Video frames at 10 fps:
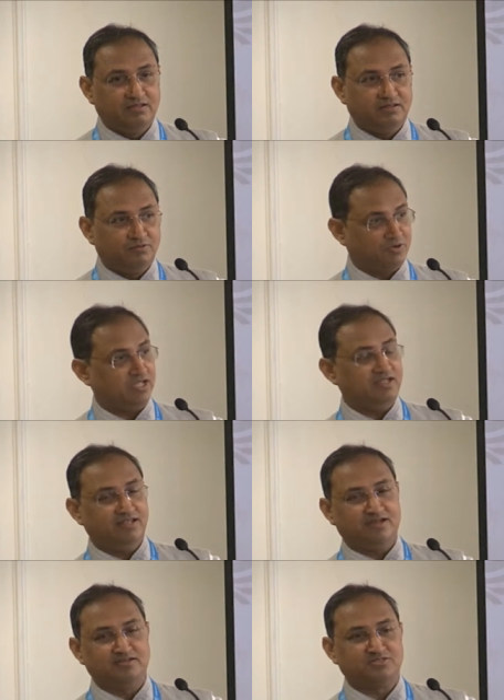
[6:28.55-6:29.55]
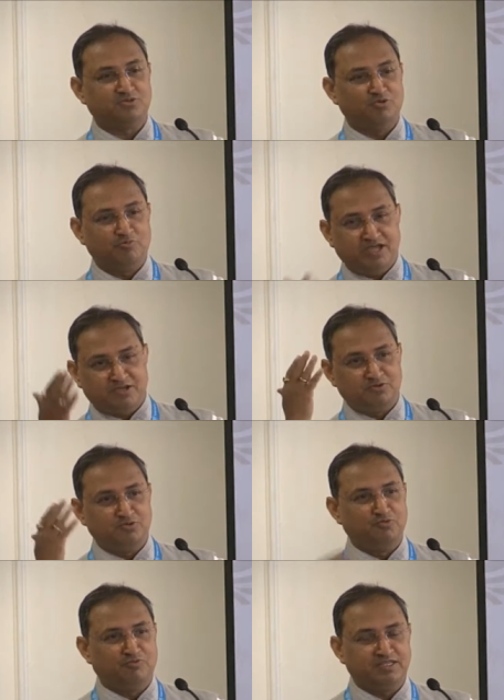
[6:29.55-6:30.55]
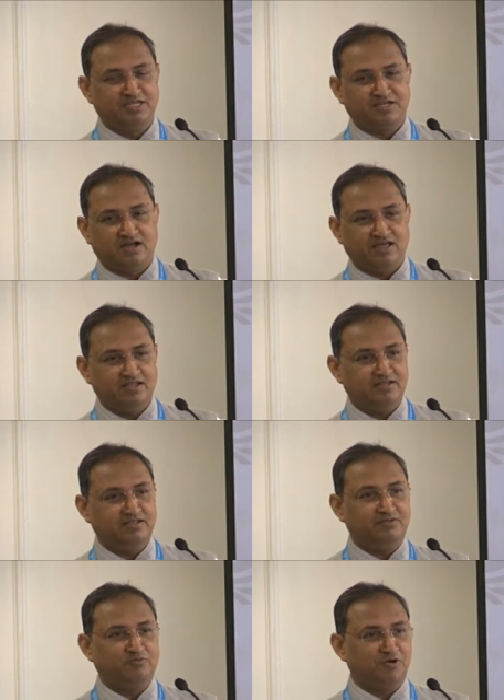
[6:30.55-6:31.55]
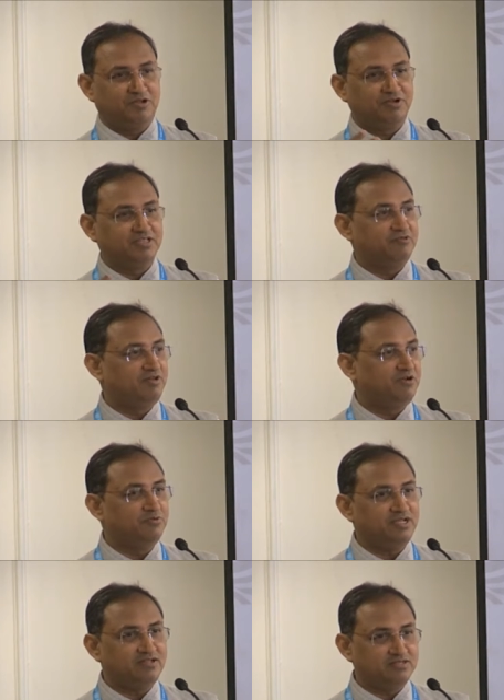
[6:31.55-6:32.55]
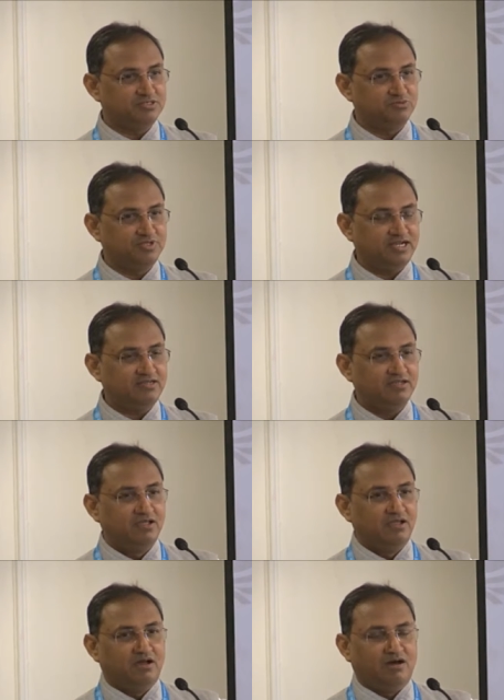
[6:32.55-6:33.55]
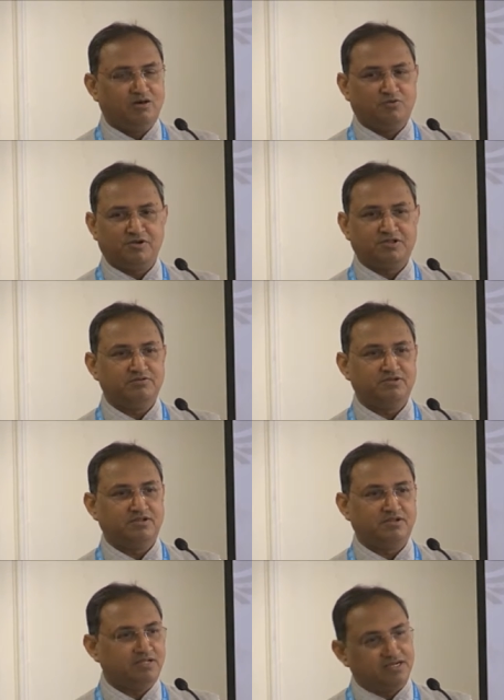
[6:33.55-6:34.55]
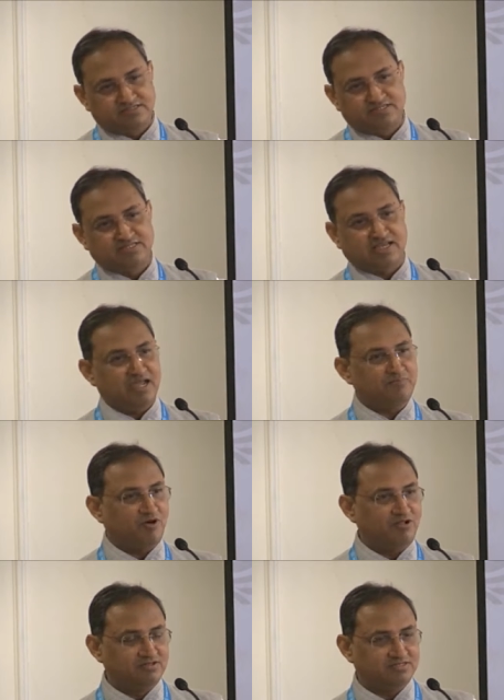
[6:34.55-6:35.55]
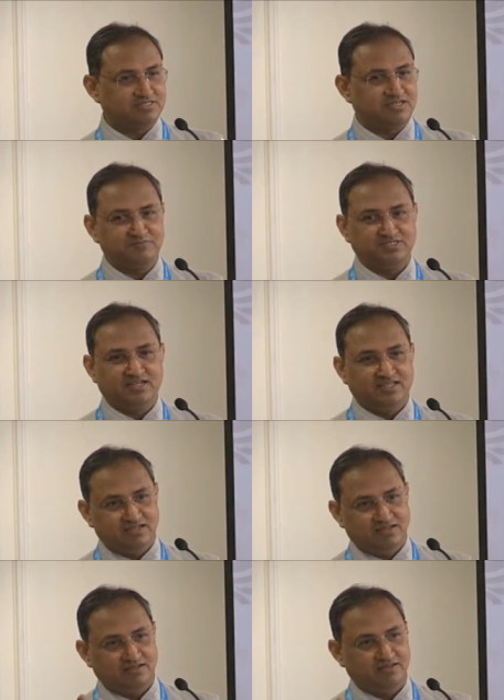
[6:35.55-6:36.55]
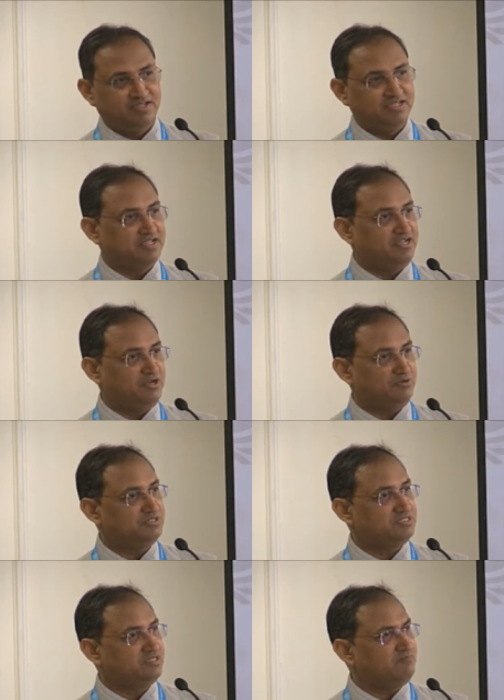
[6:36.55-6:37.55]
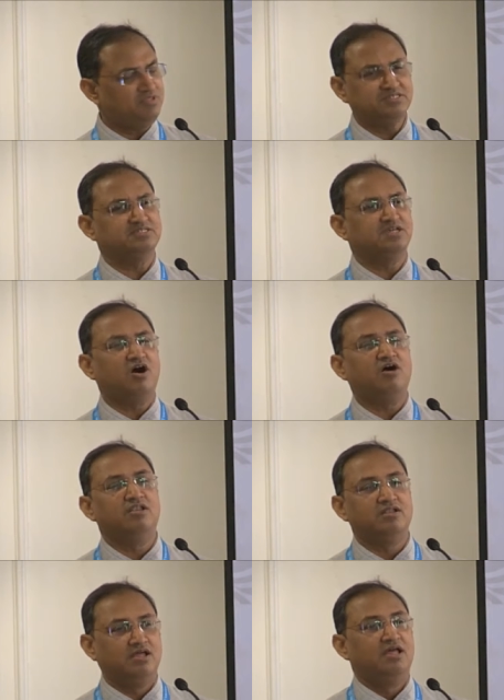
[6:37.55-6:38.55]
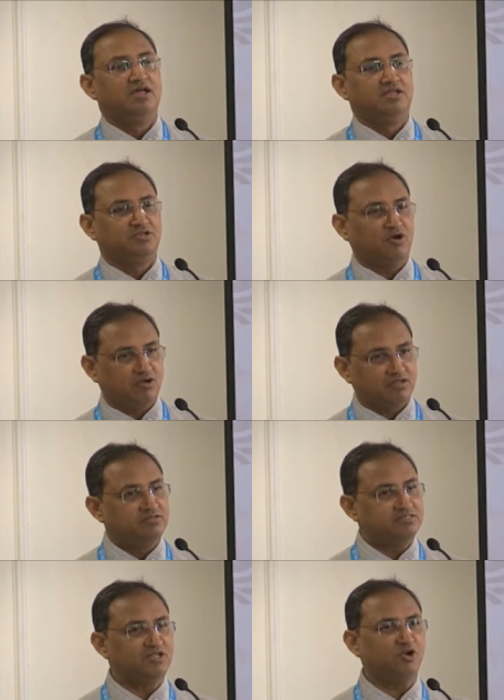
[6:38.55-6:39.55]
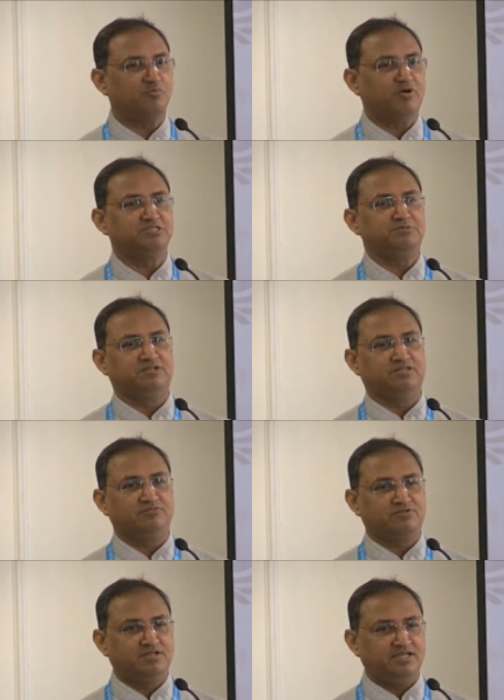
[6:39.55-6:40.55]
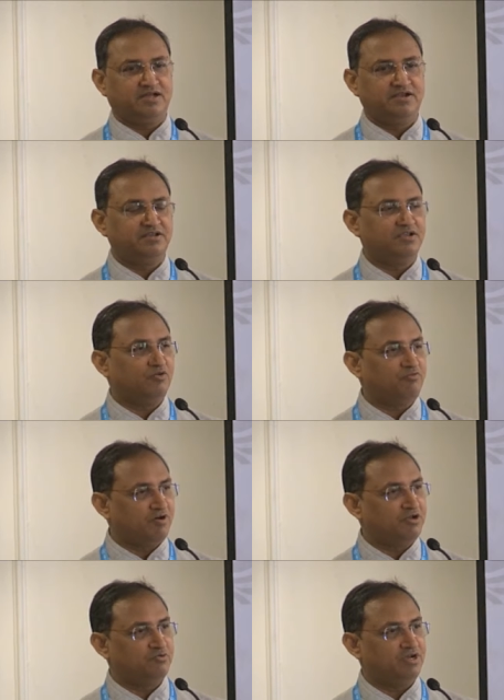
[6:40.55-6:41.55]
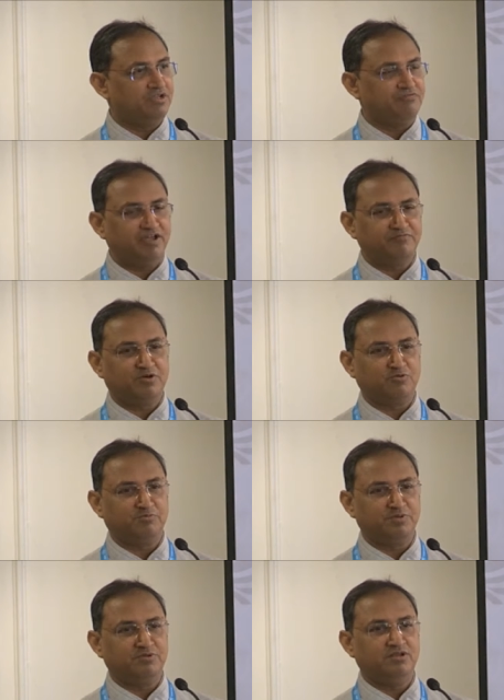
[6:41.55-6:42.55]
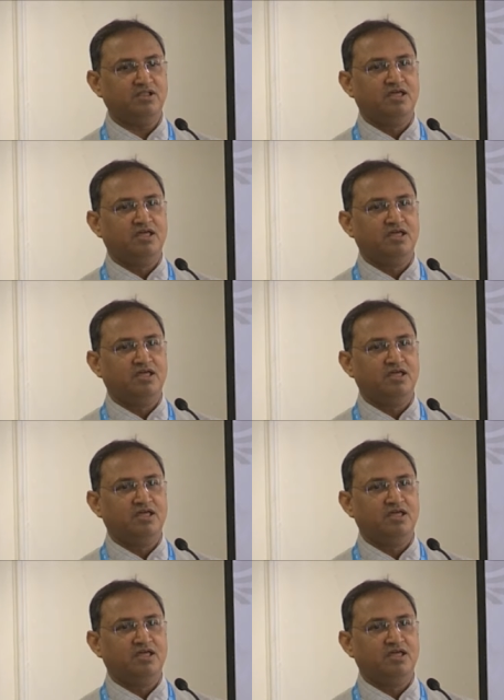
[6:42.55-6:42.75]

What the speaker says: Okay, let us go back to Vedic Kal, and then whatever they were doing, let us do that. Or whatever, let us scrap all the systems and then recreate new system. This is all talk. This is not possible. A country of 125 crore people